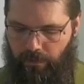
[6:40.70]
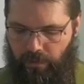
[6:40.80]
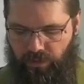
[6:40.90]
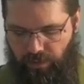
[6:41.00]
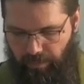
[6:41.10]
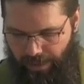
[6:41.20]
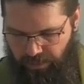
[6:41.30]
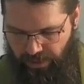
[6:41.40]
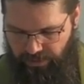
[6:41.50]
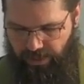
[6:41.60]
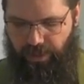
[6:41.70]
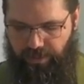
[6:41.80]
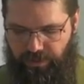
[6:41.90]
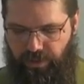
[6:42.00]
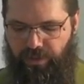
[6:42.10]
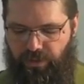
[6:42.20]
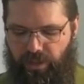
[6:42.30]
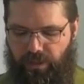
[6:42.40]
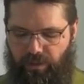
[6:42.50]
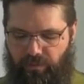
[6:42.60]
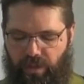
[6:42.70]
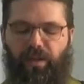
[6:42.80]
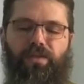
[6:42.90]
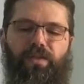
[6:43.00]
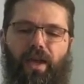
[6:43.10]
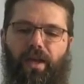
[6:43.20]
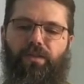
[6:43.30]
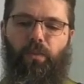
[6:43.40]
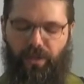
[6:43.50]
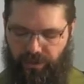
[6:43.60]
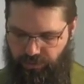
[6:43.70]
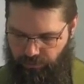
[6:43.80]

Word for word: So your baptized eyes see this as what is